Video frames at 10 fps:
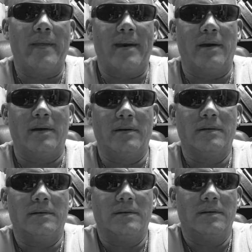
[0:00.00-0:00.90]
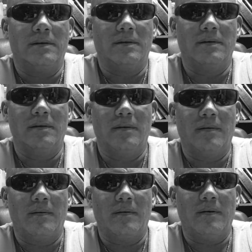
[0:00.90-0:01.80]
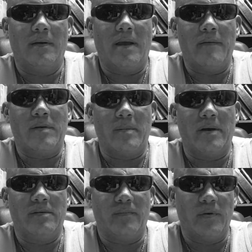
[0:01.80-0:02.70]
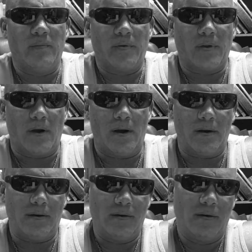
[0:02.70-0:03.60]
that gave somebody some food for thought.